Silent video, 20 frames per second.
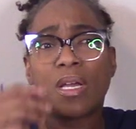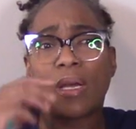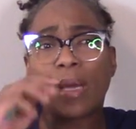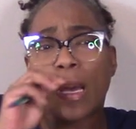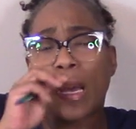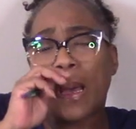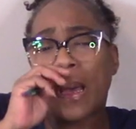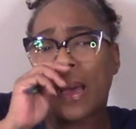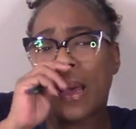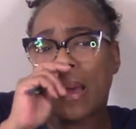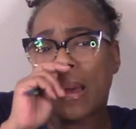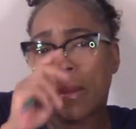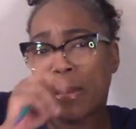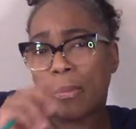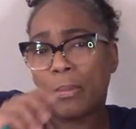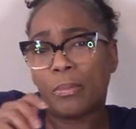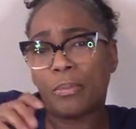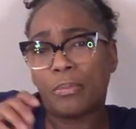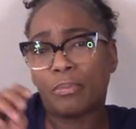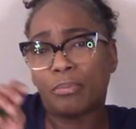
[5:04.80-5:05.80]
um,
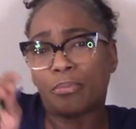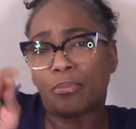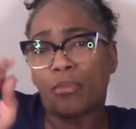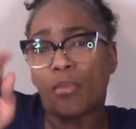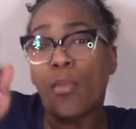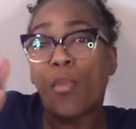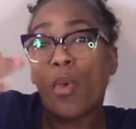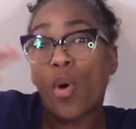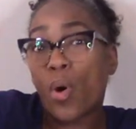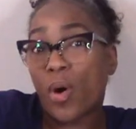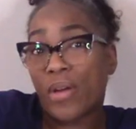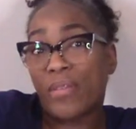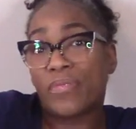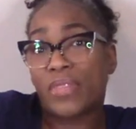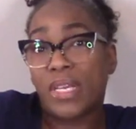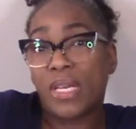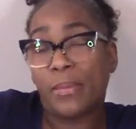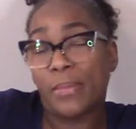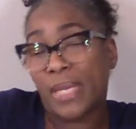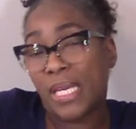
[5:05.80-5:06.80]
more of
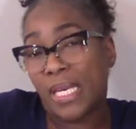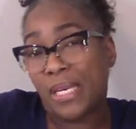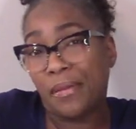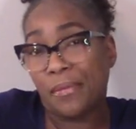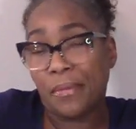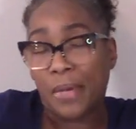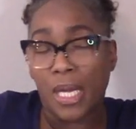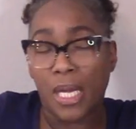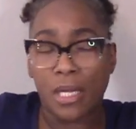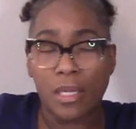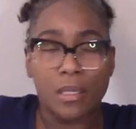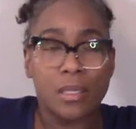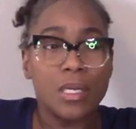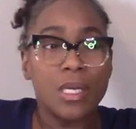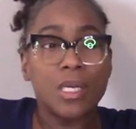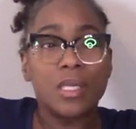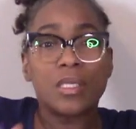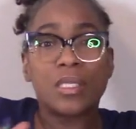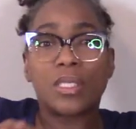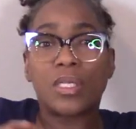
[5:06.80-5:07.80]
them anyway.
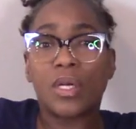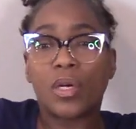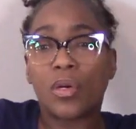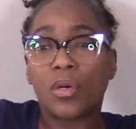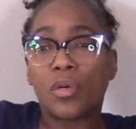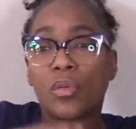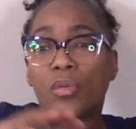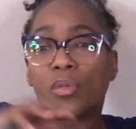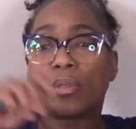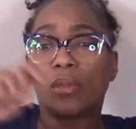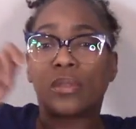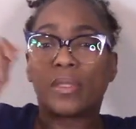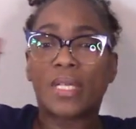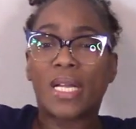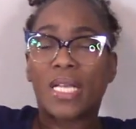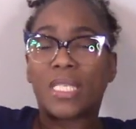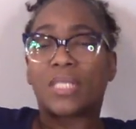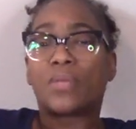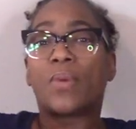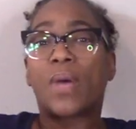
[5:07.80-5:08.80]
So
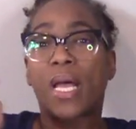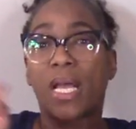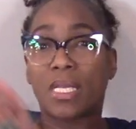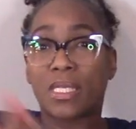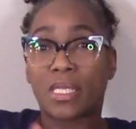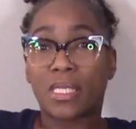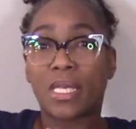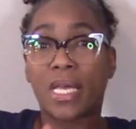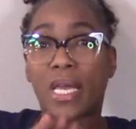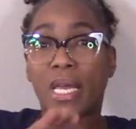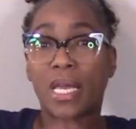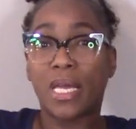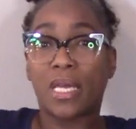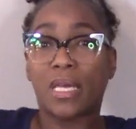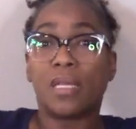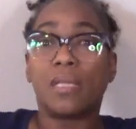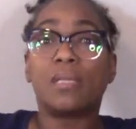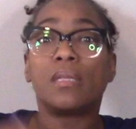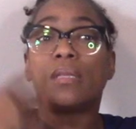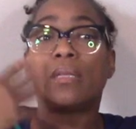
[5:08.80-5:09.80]
that's why I say
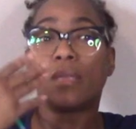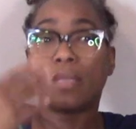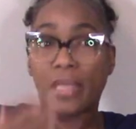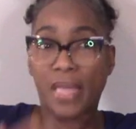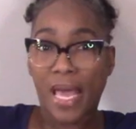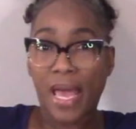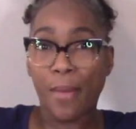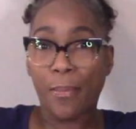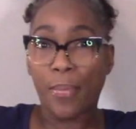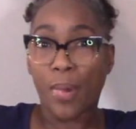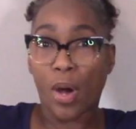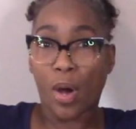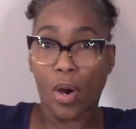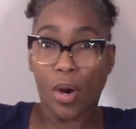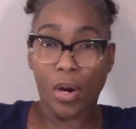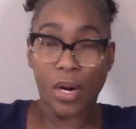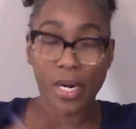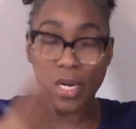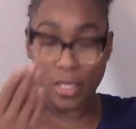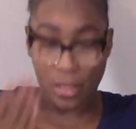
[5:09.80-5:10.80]
that
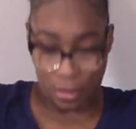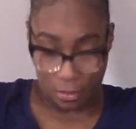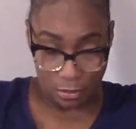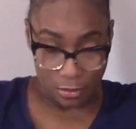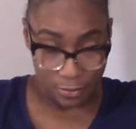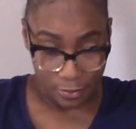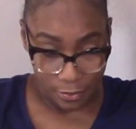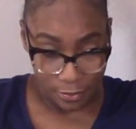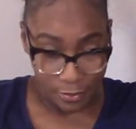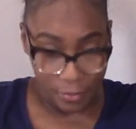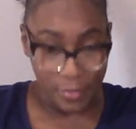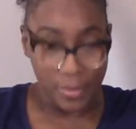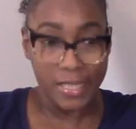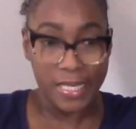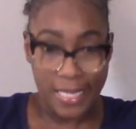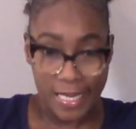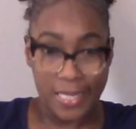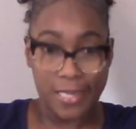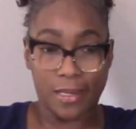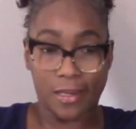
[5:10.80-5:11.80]
part
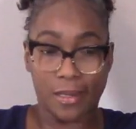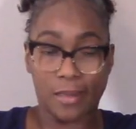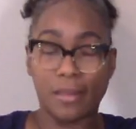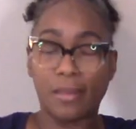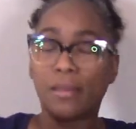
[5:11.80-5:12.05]
did.